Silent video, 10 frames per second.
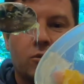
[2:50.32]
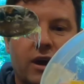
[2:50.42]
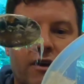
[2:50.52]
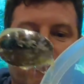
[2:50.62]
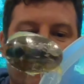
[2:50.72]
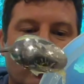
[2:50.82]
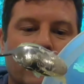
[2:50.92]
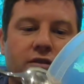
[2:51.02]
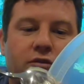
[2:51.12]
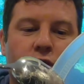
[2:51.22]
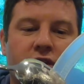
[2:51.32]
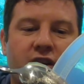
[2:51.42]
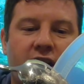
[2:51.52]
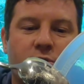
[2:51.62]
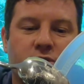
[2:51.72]
We got 40 to
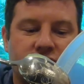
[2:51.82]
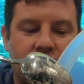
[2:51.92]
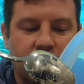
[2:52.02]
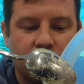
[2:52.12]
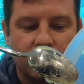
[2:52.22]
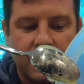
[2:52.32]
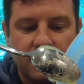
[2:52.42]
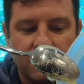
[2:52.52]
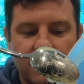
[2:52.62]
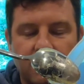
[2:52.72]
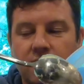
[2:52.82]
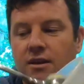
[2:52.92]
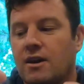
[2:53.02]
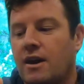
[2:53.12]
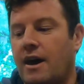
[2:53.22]
45% lanolin.